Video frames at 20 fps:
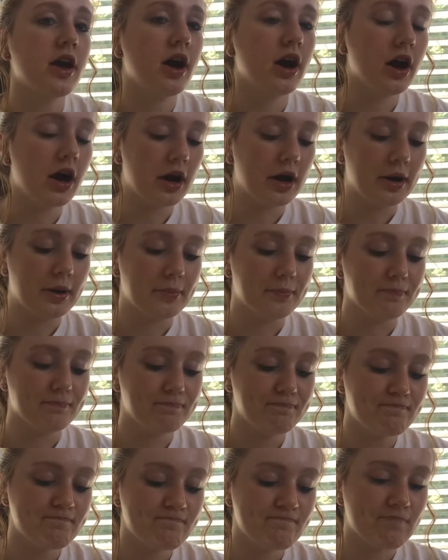
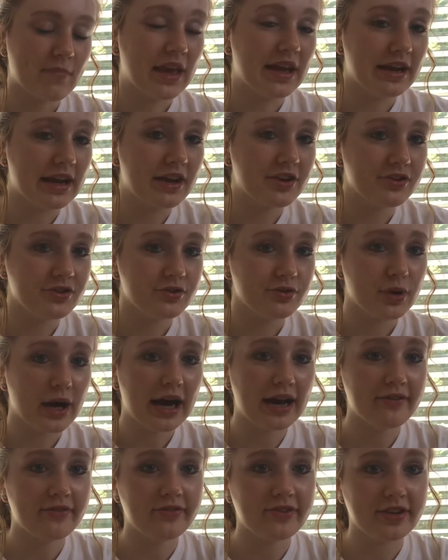And I do
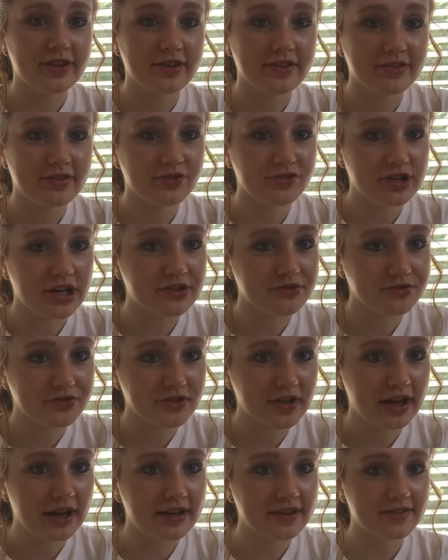height fitness and
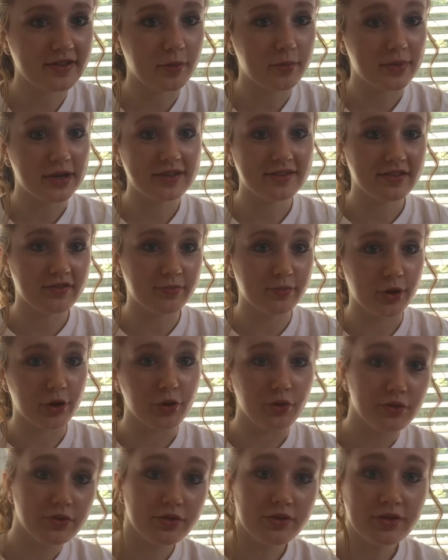jazzercise, a mix of
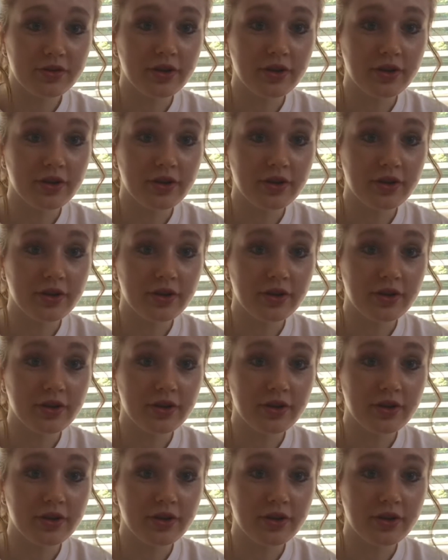both.